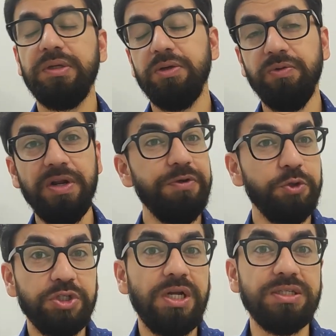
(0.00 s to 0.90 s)
Whenever your
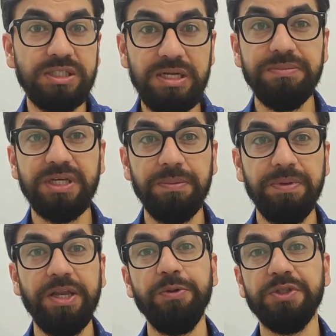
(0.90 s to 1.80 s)
chance comes up
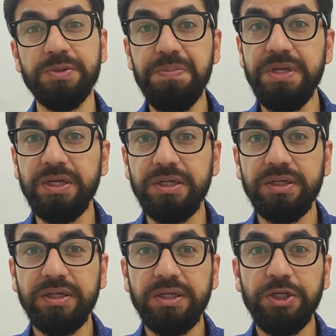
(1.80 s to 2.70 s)
and you speak,
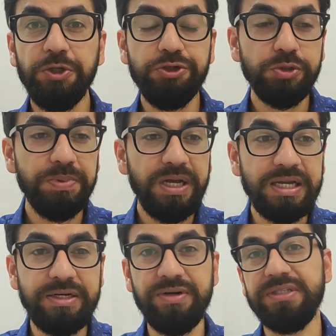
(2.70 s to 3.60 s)
you should be
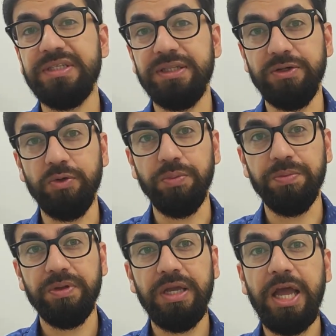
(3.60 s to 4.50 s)
addressing the group
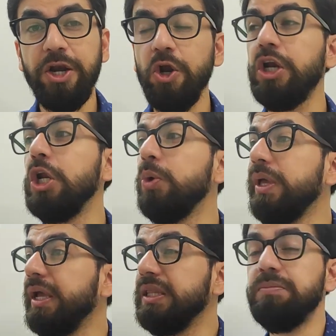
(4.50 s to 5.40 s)
and not
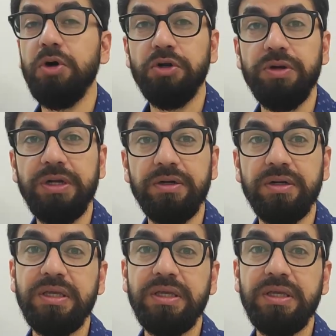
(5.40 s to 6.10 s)
looking at the moderator.